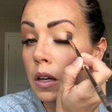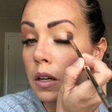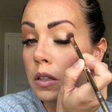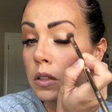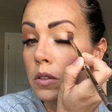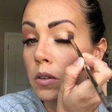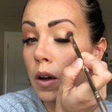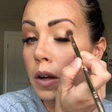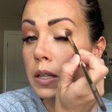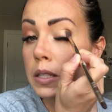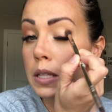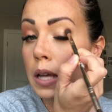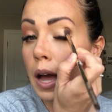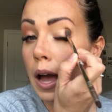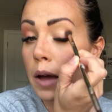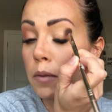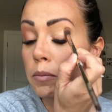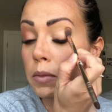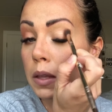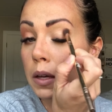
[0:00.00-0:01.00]
So I
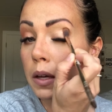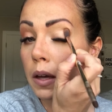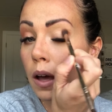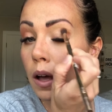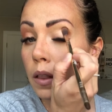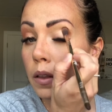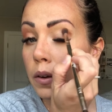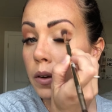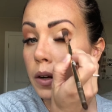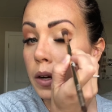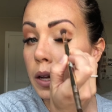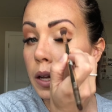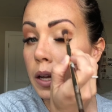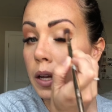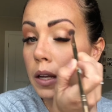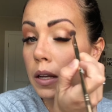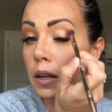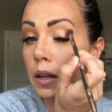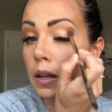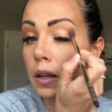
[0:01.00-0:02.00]
tap the color
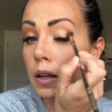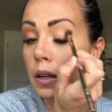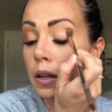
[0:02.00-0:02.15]
in